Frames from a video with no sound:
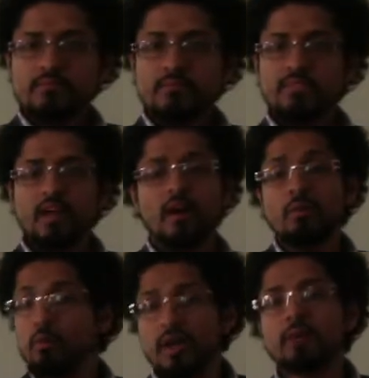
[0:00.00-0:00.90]
the
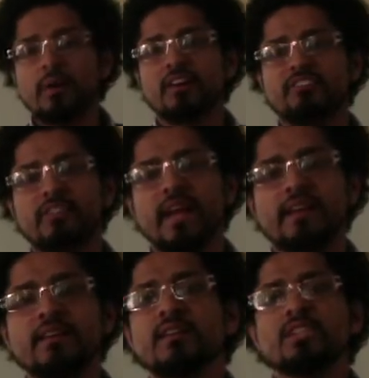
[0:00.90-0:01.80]
water bottle for
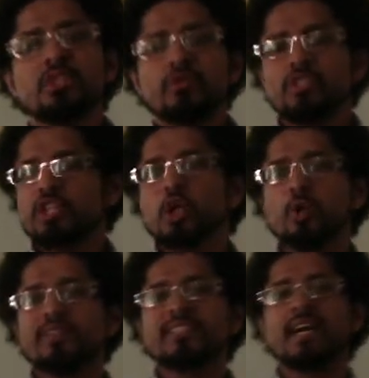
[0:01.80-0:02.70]
that. So there's a
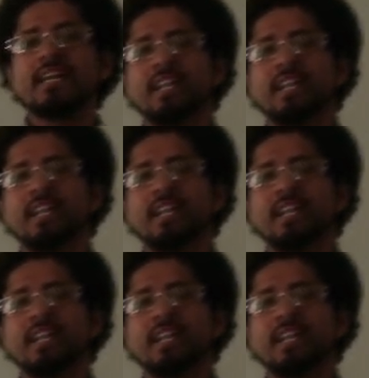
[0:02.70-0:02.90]
coinciding